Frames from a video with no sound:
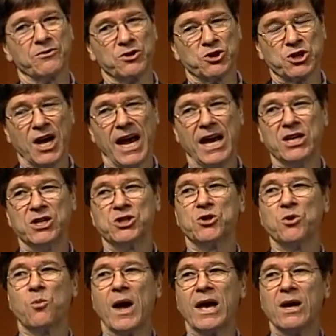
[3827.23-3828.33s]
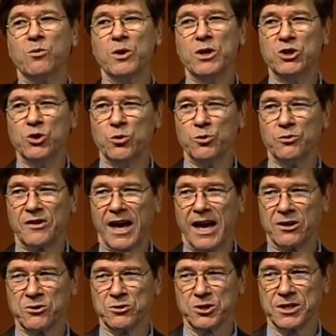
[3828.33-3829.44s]
to change the way we use
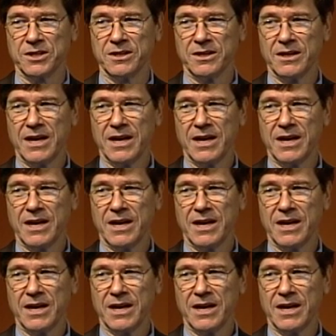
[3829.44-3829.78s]
energy